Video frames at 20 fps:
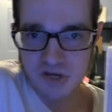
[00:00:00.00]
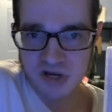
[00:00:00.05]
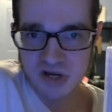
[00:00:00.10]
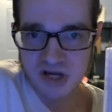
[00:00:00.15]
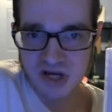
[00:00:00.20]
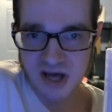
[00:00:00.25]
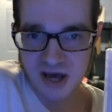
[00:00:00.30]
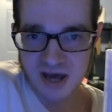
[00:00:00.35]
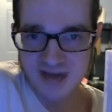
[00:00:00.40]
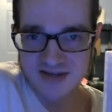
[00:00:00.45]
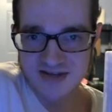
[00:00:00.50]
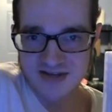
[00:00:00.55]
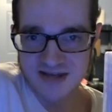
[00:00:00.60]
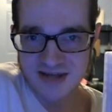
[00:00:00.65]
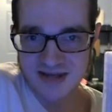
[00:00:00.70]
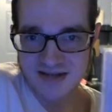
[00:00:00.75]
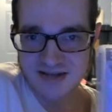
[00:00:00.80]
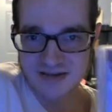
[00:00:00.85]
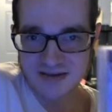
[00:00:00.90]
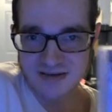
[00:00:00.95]

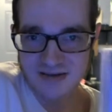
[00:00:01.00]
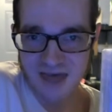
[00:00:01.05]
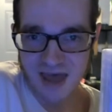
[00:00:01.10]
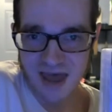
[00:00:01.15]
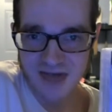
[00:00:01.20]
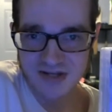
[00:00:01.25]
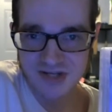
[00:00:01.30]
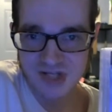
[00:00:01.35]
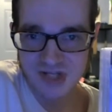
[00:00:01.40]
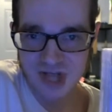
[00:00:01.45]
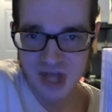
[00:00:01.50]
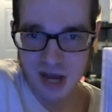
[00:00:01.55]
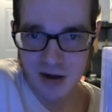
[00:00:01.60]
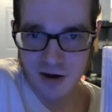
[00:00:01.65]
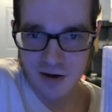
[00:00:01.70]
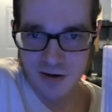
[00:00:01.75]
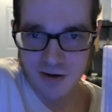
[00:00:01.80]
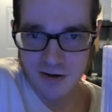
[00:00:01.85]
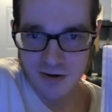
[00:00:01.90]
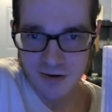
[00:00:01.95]
because it's less
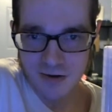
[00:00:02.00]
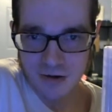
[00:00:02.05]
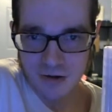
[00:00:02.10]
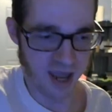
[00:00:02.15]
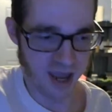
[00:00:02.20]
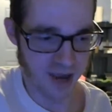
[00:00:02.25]
there.